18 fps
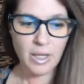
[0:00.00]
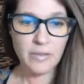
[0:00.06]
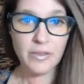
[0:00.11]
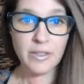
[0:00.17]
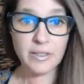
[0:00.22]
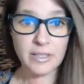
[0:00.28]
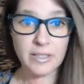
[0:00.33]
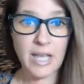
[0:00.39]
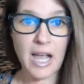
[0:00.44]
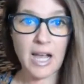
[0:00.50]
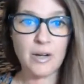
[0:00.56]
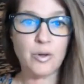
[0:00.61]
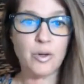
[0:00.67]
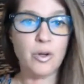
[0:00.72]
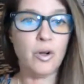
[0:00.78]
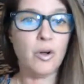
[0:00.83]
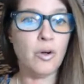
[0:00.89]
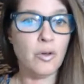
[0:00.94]
The
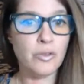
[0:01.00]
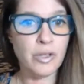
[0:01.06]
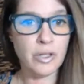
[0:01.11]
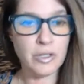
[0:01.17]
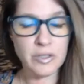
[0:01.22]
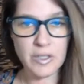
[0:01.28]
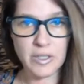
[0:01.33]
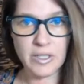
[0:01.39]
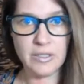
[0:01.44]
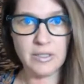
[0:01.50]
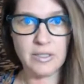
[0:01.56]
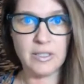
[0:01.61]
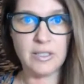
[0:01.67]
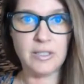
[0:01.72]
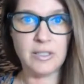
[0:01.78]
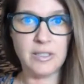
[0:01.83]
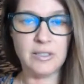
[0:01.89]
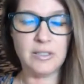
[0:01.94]
sacral, there's a
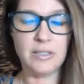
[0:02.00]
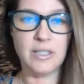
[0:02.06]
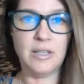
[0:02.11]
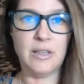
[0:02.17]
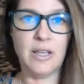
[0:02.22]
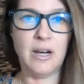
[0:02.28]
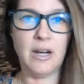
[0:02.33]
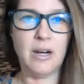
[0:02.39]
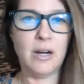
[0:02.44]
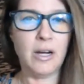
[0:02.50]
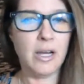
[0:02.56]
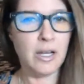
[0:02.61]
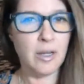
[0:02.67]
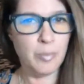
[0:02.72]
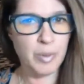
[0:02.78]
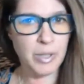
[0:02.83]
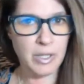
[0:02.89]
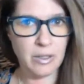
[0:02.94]
consistency there. It
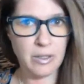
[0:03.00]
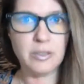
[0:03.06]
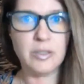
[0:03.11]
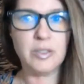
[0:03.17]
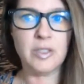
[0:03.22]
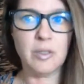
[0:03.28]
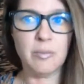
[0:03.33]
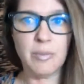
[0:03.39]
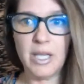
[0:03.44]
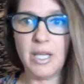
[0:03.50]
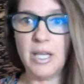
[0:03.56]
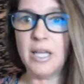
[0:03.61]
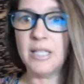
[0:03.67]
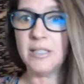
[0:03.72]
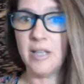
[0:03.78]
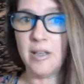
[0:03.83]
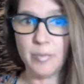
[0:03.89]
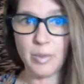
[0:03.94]
appears to me
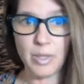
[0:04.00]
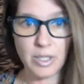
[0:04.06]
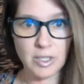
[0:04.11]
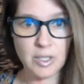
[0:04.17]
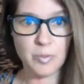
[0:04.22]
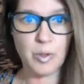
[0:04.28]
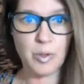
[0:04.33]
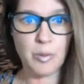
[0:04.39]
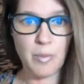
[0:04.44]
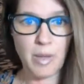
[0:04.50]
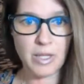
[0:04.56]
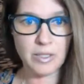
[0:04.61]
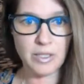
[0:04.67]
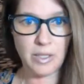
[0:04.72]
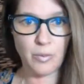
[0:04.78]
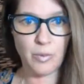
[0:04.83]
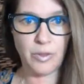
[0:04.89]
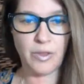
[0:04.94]
as I've been
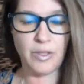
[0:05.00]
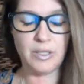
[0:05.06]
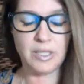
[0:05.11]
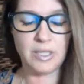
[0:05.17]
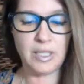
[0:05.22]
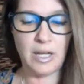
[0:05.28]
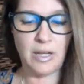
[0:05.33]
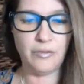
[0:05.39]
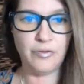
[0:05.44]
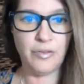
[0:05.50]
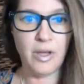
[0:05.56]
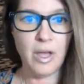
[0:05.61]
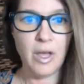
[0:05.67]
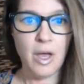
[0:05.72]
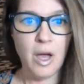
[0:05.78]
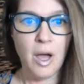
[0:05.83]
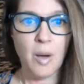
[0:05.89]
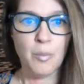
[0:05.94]
experimenting with this stuff.
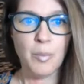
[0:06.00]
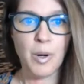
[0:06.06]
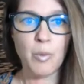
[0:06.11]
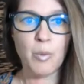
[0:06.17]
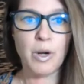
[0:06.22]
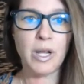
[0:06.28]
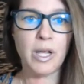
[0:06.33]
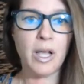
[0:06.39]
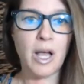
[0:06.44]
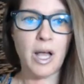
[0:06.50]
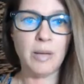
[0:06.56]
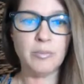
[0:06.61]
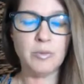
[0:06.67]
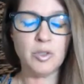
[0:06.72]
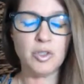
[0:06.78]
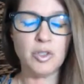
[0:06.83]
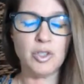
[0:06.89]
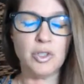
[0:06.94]
But when it
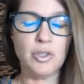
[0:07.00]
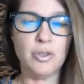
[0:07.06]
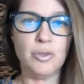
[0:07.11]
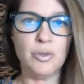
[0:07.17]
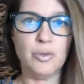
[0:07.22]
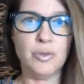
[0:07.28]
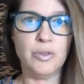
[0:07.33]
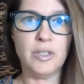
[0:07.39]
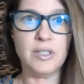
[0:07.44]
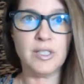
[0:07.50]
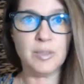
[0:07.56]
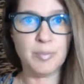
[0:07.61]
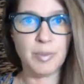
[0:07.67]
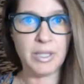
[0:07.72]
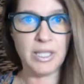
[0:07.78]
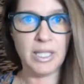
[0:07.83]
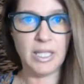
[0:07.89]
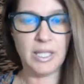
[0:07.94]
comes to the
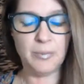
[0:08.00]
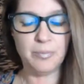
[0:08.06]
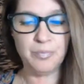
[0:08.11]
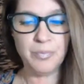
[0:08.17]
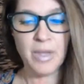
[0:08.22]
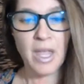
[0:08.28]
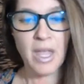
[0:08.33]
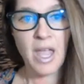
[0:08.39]
spleen,